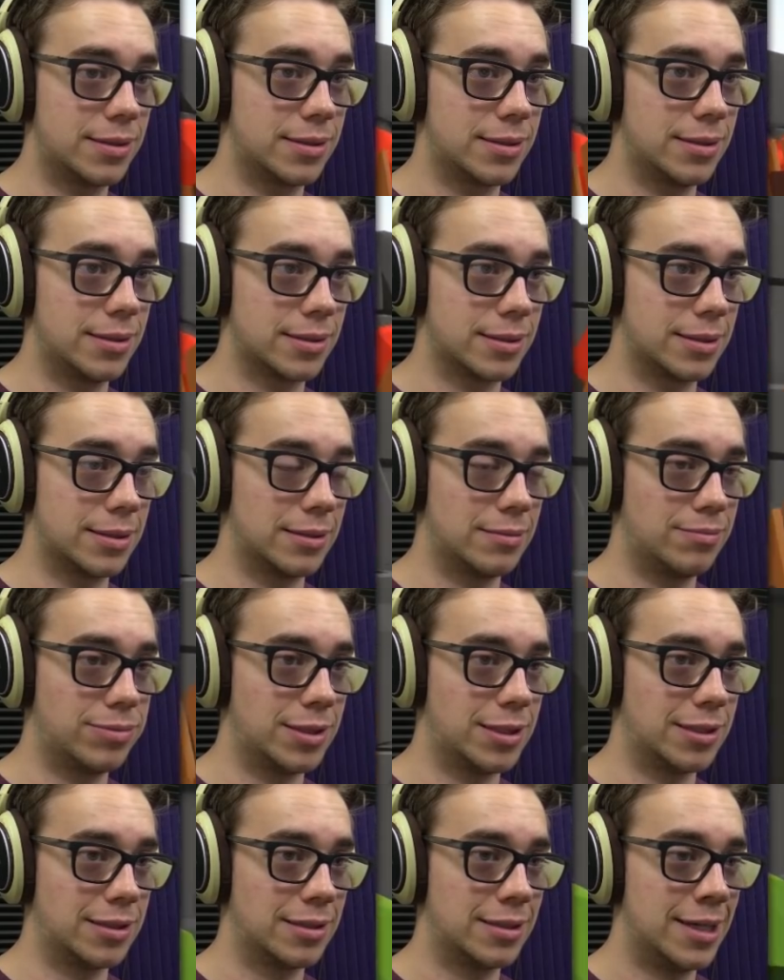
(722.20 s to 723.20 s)
talking
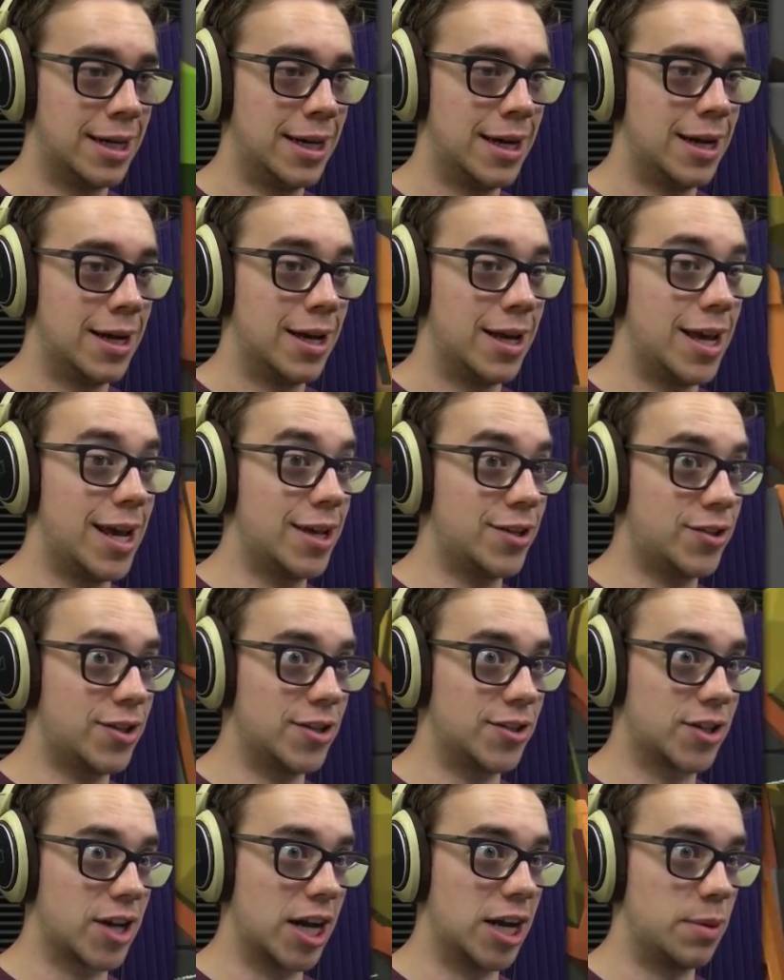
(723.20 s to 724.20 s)
about? This
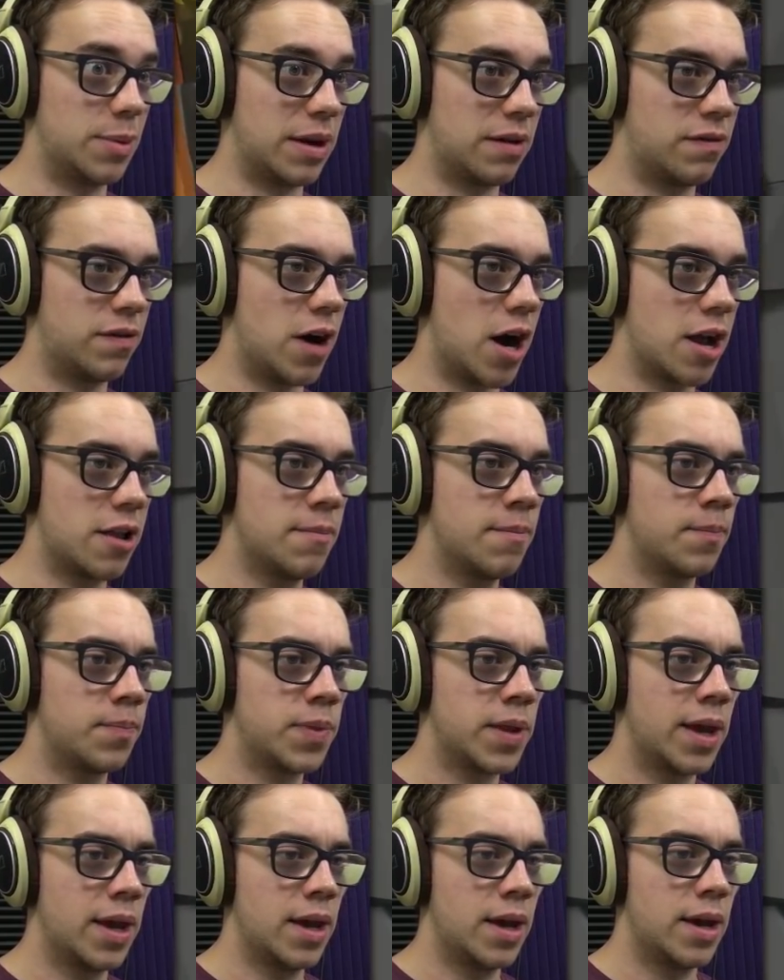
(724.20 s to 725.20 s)
is gonna be fun.
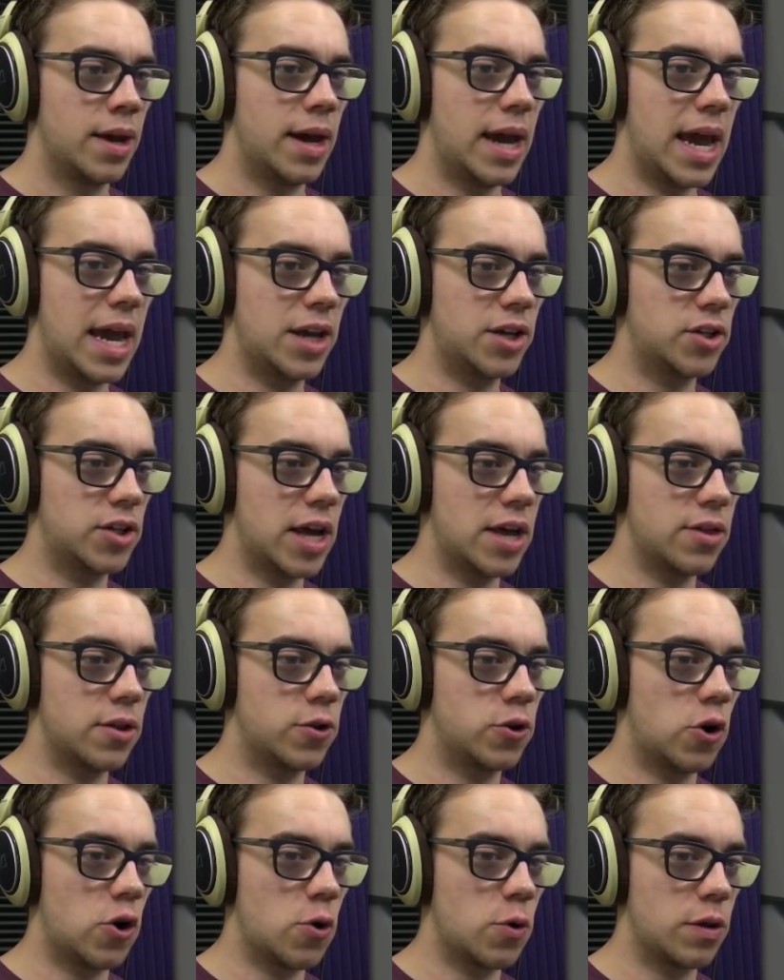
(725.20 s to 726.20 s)
Exit at the
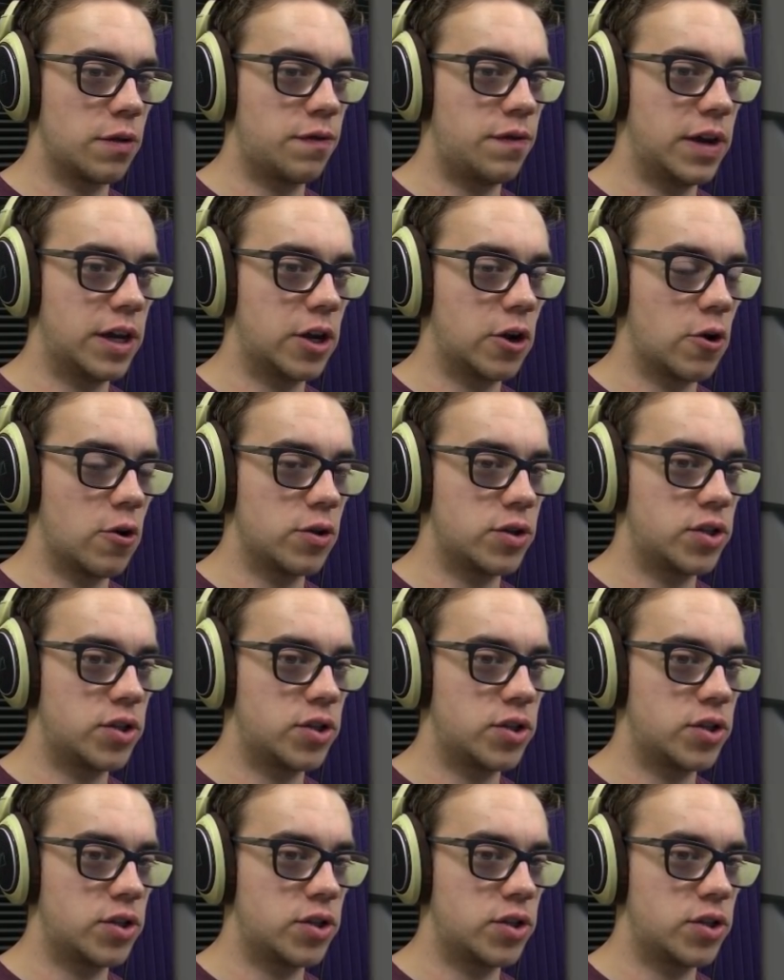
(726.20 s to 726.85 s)
door with figure